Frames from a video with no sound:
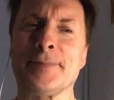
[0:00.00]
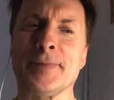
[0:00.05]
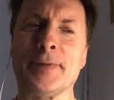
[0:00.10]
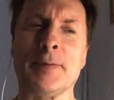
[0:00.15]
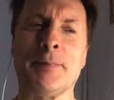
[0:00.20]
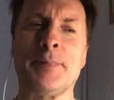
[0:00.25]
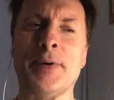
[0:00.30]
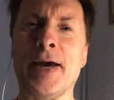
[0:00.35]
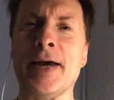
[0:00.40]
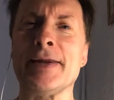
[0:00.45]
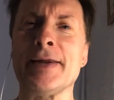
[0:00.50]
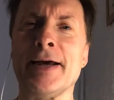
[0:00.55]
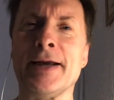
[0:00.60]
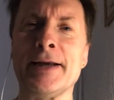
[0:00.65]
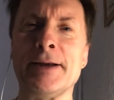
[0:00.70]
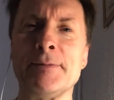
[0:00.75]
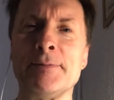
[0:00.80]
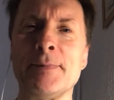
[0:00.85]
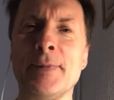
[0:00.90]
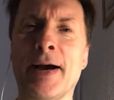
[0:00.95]
bear that
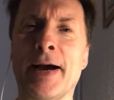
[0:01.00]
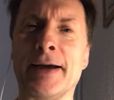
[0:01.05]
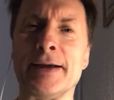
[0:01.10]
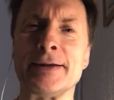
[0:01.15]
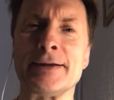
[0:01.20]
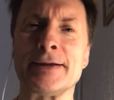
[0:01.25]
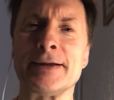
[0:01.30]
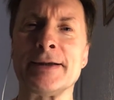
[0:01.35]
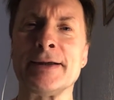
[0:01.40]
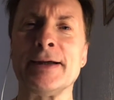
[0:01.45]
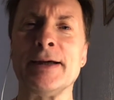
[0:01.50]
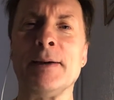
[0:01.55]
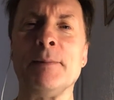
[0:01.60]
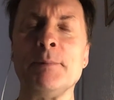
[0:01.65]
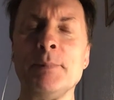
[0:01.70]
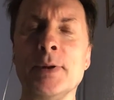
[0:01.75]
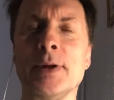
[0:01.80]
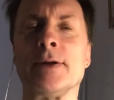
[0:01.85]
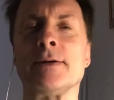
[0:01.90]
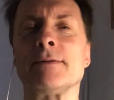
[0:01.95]
in mind.
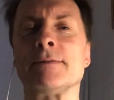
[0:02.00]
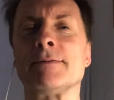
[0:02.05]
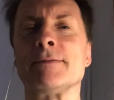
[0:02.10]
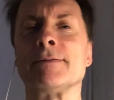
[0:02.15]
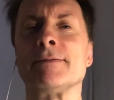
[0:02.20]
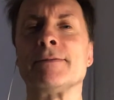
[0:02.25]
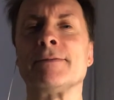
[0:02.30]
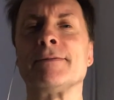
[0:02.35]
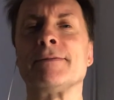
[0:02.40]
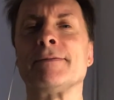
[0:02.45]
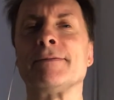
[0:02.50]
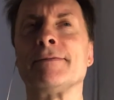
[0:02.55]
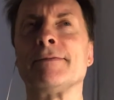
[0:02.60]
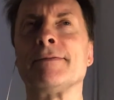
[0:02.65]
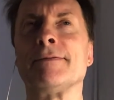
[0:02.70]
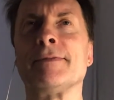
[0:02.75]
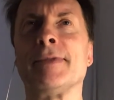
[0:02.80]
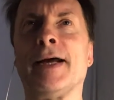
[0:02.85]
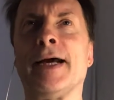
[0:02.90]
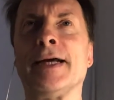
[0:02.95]
But
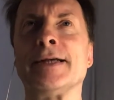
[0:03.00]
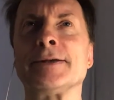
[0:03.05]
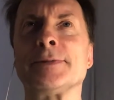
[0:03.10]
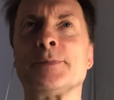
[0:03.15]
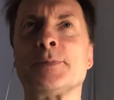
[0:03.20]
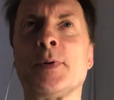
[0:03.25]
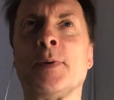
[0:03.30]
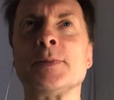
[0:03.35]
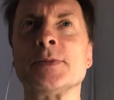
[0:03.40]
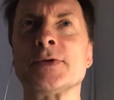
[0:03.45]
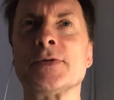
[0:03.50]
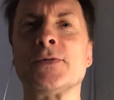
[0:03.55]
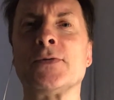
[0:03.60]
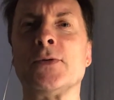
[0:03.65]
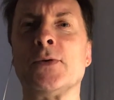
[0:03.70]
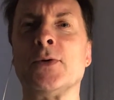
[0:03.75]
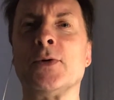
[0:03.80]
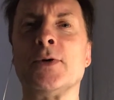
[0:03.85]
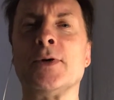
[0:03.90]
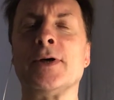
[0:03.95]
as prompts
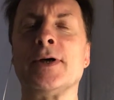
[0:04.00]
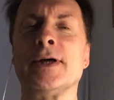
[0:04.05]
for